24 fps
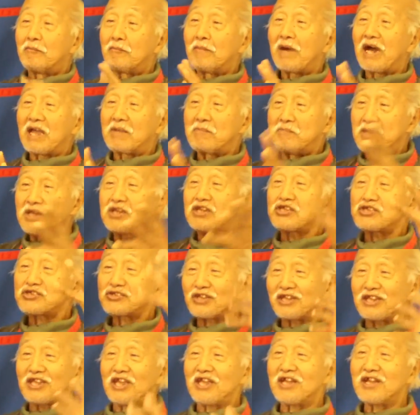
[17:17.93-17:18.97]
my
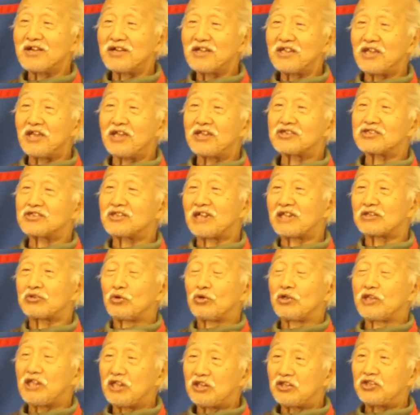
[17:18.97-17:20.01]
ministry here is not
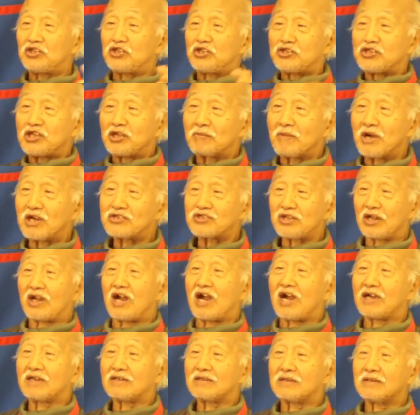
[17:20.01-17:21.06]
only in teaching martial
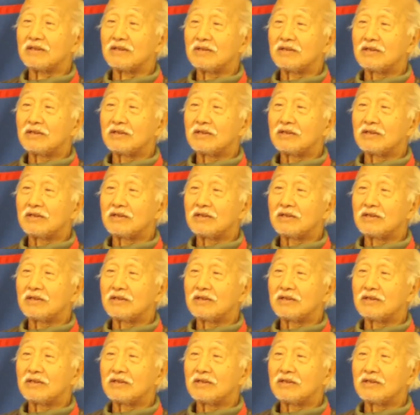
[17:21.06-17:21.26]
art,